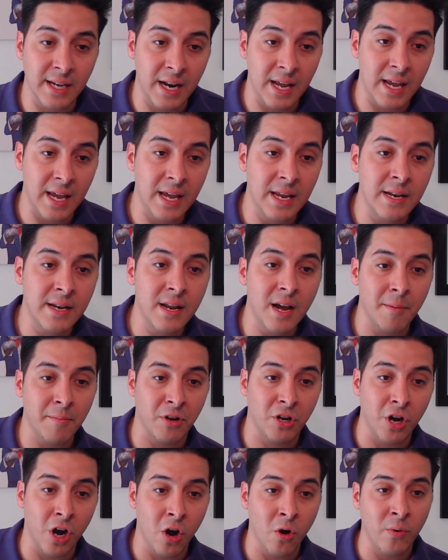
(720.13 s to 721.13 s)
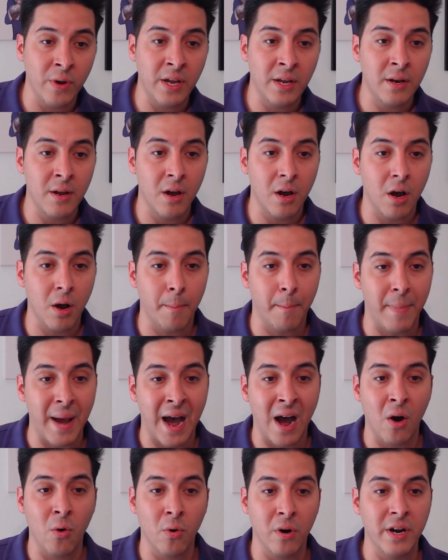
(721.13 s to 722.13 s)
to end up going
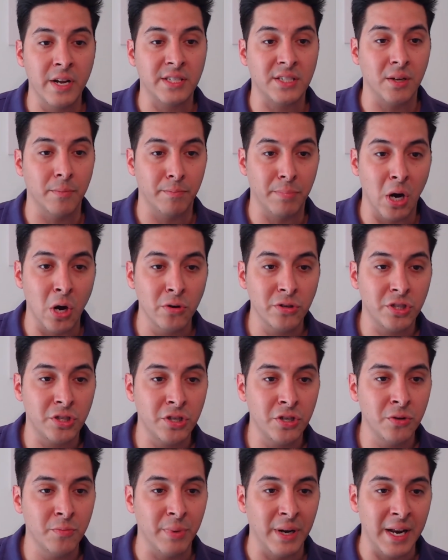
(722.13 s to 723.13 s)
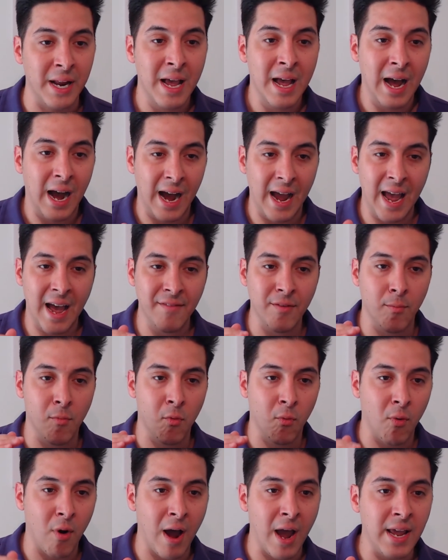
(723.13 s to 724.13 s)
about where he's supposed to, but I have him
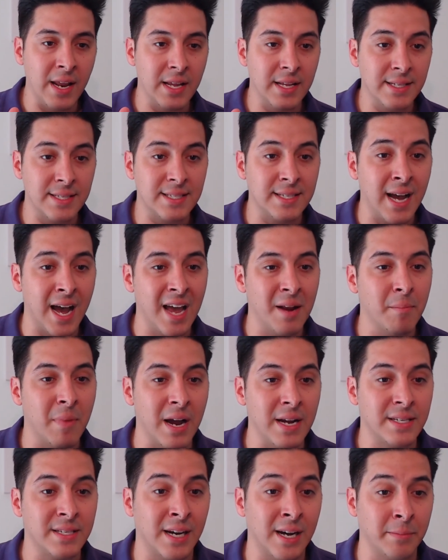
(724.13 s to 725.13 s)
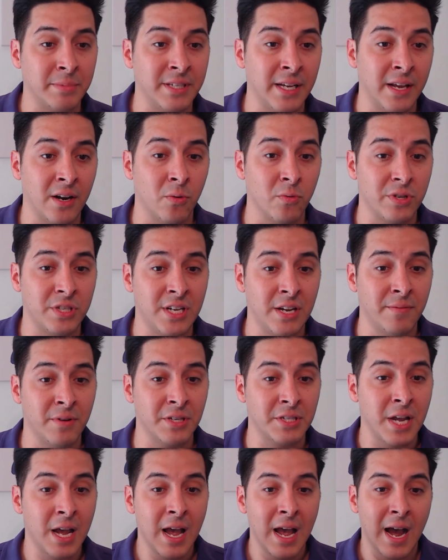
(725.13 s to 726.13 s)
right inside my top 10 on receivers.